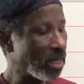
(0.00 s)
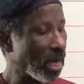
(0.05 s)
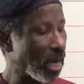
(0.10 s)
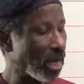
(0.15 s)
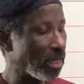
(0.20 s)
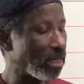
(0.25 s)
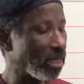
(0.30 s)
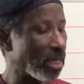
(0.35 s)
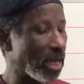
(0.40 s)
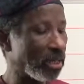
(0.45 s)

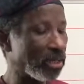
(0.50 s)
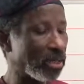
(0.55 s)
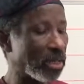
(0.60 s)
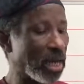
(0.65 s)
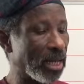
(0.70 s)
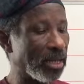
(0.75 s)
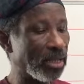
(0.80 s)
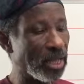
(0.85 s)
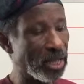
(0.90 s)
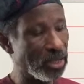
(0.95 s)

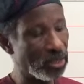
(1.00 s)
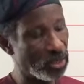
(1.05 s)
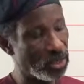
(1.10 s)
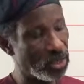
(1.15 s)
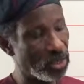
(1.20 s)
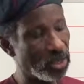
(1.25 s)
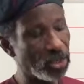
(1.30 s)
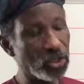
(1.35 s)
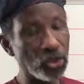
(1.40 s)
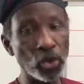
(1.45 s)
and then
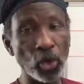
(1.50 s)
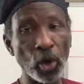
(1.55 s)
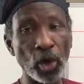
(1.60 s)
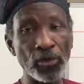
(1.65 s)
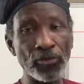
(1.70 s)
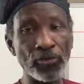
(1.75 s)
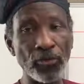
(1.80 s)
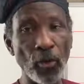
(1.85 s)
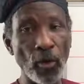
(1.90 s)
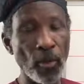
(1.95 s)

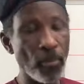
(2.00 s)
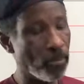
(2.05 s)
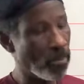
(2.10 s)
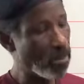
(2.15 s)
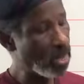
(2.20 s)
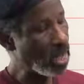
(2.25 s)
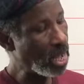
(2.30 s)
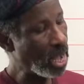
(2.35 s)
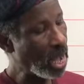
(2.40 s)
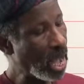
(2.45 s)
join form
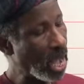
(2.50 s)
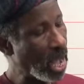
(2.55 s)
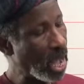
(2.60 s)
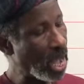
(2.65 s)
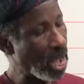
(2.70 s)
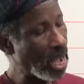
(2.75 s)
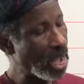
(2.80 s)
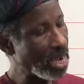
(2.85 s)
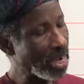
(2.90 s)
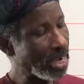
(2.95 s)

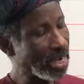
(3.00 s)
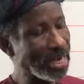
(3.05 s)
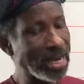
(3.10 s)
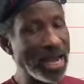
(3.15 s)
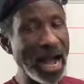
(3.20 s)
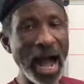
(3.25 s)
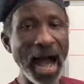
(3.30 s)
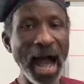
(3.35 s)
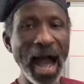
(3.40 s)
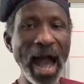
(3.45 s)
a,
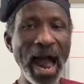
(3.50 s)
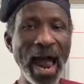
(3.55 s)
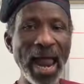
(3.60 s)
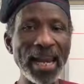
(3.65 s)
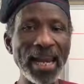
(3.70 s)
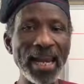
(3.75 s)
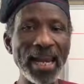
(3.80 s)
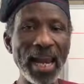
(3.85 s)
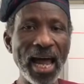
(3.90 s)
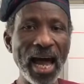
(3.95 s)
ka,
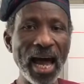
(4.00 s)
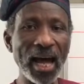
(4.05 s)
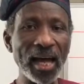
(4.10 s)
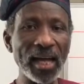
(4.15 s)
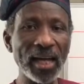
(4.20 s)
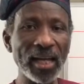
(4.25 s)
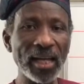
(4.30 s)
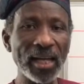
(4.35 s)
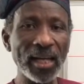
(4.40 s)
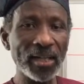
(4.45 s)
la.
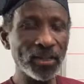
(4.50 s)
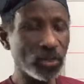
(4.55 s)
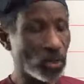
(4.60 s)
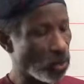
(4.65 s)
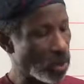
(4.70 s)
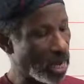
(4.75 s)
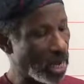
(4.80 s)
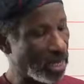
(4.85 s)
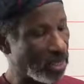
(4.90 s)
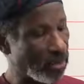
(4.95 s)

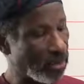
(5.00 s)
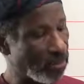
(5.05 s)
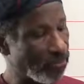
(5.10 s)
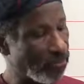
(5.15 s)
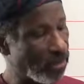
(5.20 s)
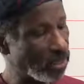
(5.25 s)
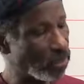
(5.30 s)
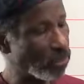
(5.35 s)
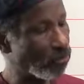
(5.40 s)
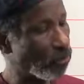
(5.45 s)
So
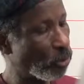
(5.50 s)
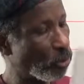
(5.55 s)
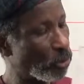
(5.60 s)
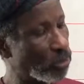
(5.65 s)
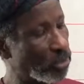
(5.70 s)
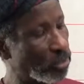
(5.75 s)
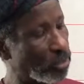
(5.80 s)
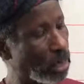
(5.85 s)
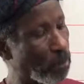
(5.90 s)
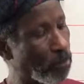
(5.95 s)
first of all,
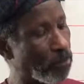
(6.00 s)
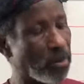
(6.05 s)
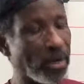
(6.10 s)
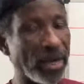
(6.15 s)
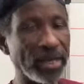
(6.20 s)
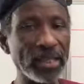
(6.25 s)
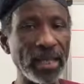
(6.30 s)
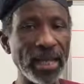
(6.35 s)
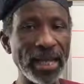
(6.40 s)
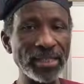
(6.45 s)

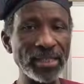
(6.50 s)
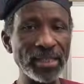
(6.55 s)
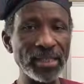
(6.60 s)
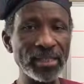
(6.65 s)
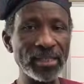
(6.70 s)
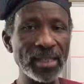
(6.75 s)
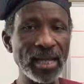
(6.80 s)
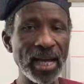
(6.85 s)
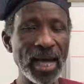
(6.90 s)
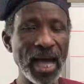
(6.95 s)
separate
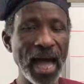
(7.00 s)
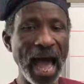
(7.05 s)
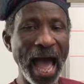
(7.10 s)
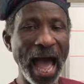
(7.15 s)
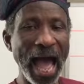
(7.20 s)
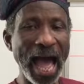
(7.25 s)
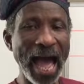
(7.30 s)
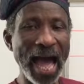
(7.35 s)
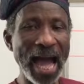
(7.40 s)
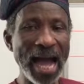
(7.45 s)
letters
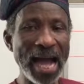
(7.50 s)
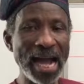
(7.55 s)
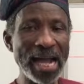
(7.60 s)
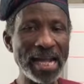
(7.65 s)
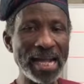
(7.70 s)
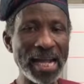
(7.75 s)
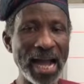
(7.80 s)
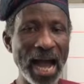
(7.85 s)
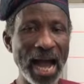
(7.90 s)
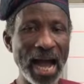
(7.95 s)
a,
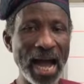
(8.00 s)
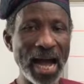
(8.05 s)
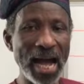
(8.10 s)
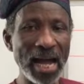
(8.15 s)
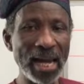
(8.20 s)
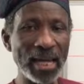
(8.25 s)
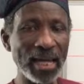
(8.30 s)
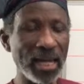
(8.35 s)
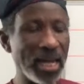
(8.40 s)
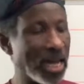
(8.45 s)
ka,
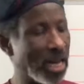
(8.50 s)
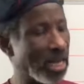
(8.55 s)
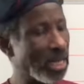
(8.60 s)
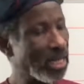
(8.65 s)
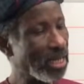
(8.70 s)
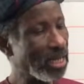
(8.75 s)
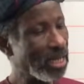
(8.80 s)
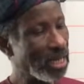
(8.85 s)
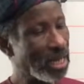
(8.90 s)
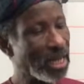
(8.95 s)
la,
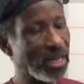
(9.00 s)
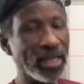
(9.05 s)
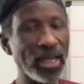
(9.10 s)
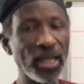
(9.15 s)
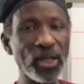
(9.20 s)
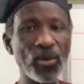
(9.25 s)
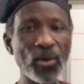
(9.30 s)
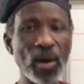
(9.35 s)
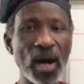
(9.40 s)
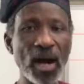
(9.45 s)
and
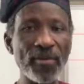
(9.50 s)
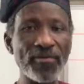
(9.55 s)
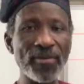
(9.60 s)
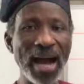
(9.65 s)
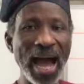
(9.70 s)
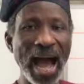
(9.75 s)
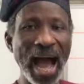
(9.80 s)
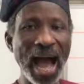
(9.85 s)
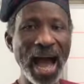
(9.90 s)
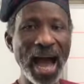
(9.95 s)
then you have
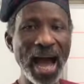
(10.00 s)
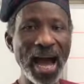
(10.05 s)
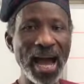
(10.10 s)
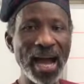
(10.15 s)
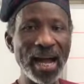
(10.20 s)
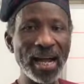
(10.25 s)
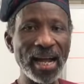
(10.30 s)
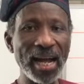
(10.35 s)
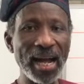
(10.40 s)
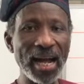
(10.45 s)
a,
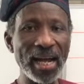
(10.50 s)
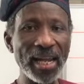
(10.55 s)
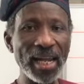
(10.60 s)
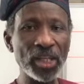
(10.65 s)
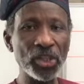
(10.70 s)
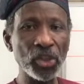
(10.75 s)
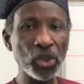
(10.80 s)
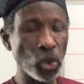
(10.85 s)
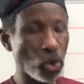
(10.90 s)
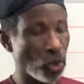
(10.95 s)
ka,
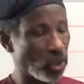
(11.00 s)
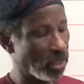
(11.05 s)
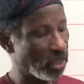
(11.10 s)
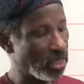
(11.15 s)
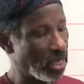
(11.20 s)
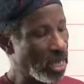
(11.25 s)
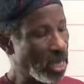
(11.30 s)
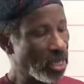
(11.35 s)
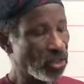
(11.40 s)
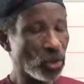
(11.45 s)
la
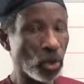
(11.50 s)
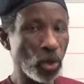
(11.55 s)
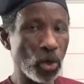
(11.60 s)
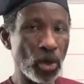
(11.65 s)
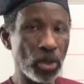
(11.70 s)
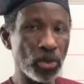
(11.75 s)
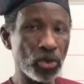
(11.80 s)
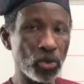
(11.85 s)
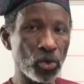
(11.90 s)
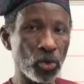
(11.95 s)
join.
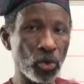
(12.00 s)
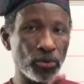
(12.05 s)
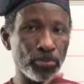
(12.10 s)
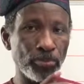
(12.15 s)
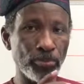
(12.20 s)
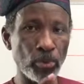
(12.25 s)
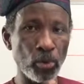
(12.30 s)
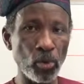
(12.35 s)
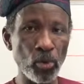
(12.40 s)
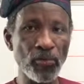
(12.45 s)
So to
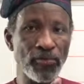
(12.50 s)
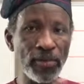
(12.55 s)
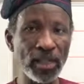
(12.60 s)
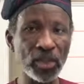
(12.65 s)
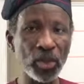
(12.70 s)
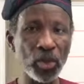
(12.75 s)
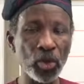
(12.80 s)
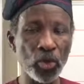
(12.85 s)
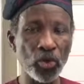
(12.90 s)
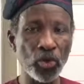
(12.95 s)
prove
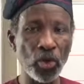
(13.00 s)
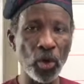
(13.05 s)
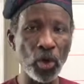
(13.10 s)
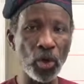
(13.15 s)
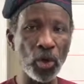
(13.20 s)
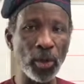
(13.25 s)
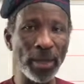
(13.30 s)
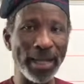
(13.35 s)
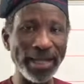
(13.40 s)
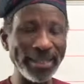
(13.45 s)
that you know your